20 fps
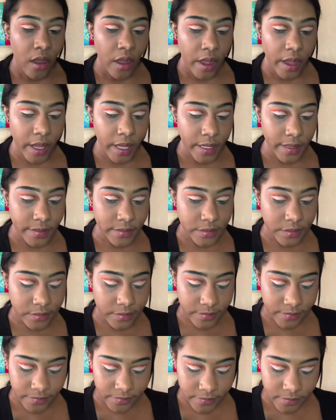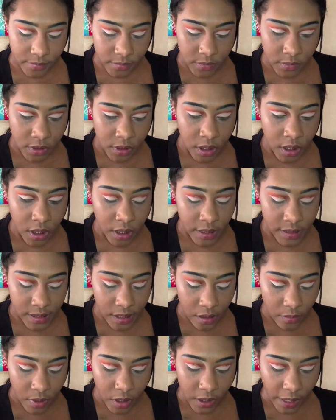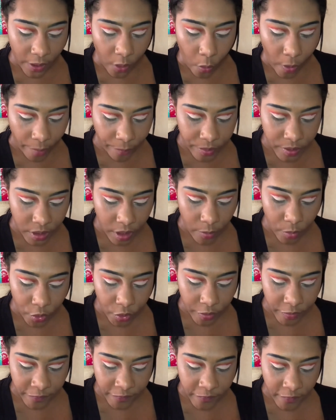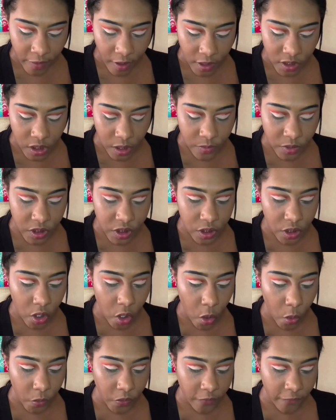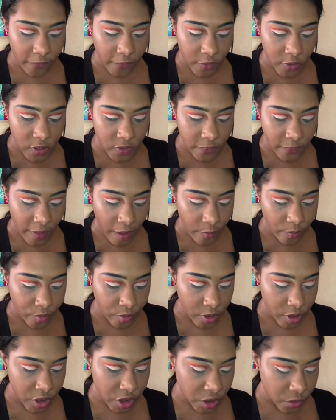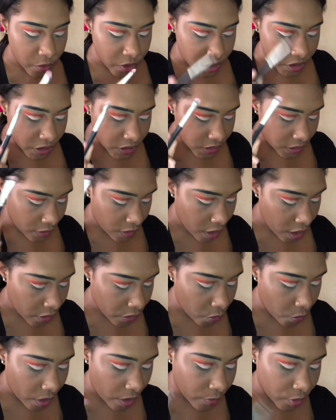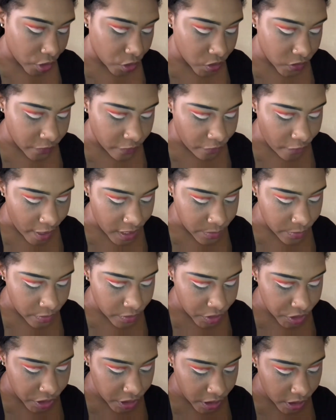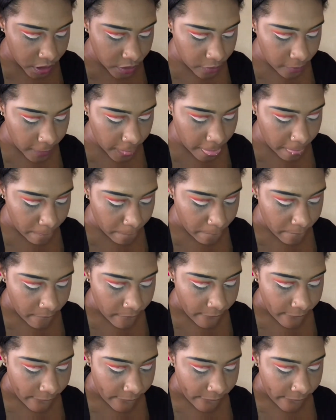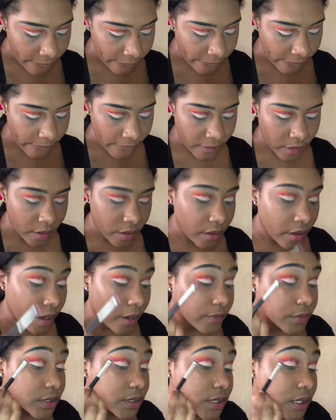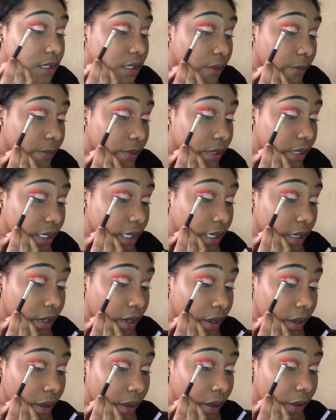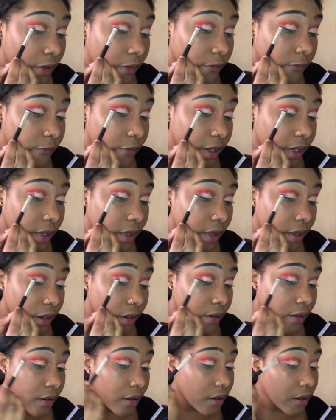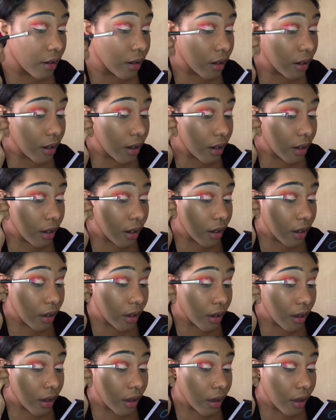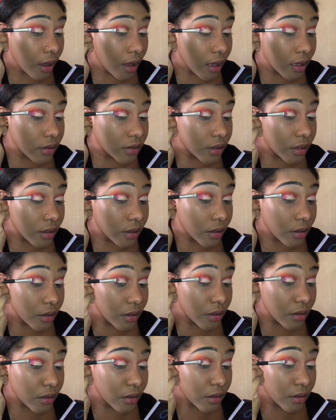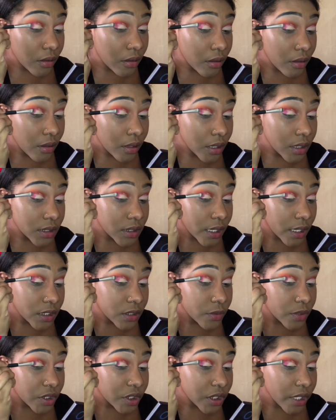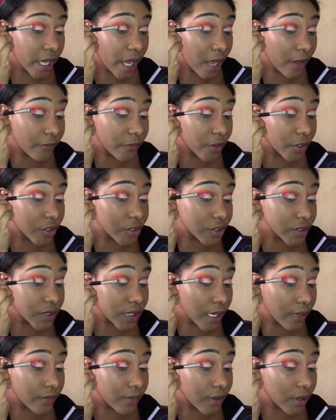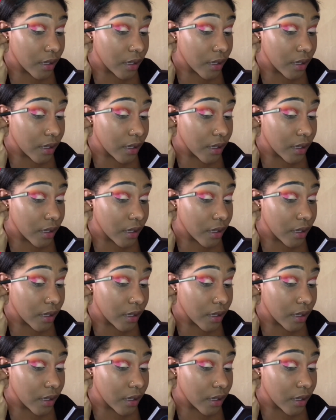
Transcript: and instead of me like wiping them off, so I'm just gonna go in with the first flat brush, which is the one I'm gonna use for the raspberry shade, and I'm just gonna put it right here at the end, because that's where she have hers, at the